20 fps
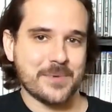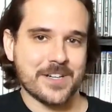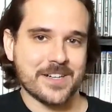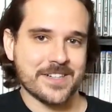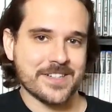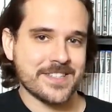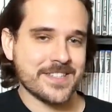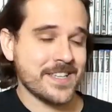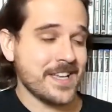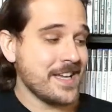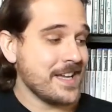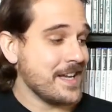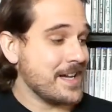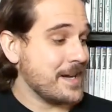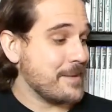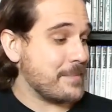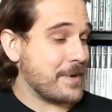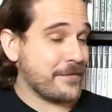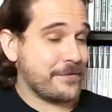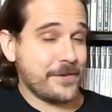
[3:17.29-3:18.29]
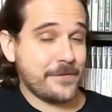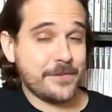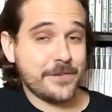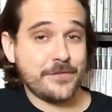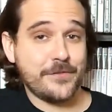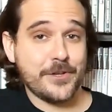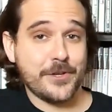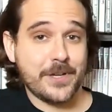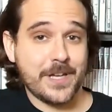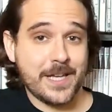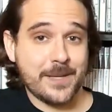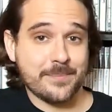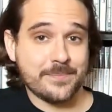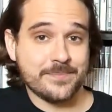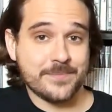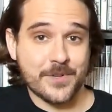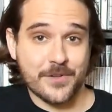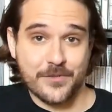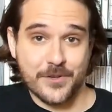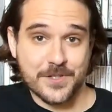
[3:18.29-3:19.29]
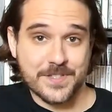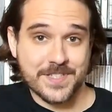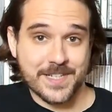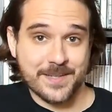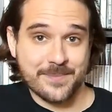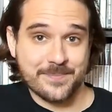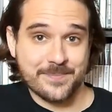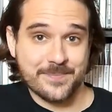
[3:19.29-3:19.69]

Hearts, my favorite video game of all time.